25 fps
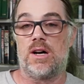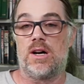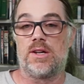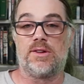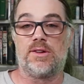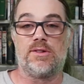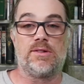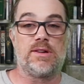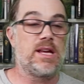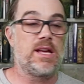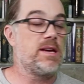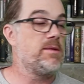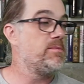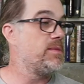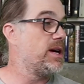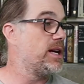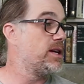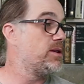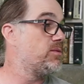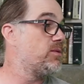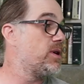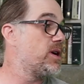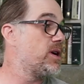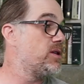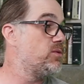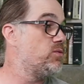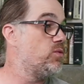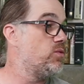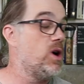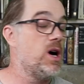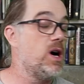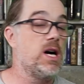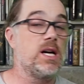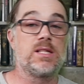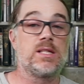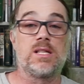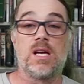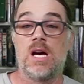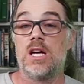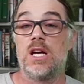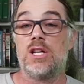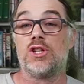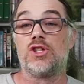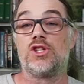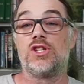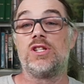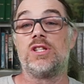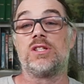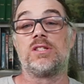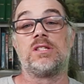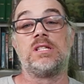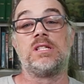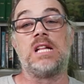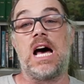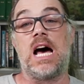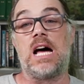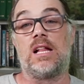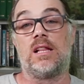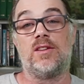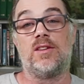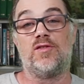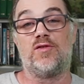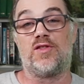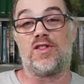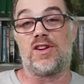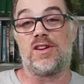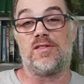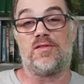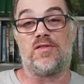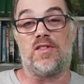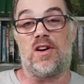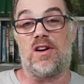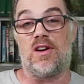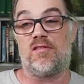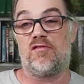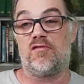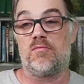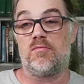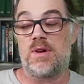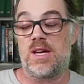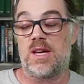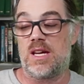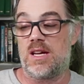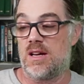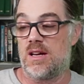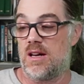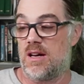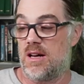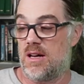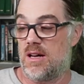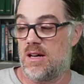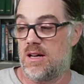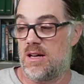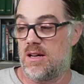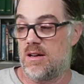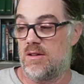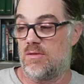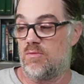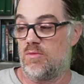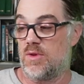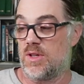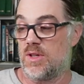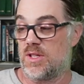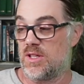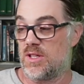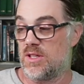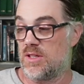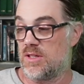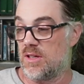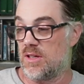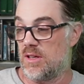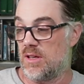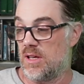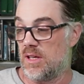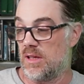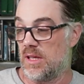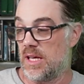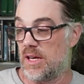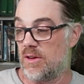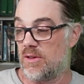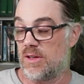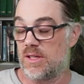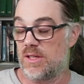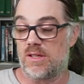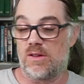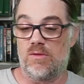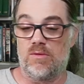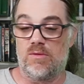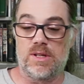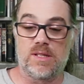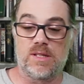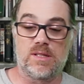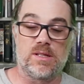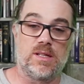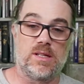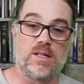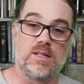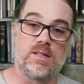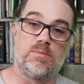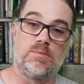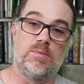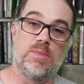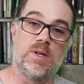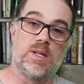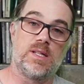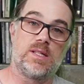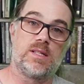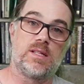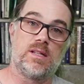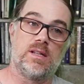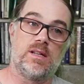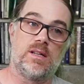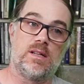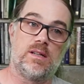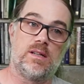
your name any way you want. She does not live very far from me, which is a hilarious coincidence, but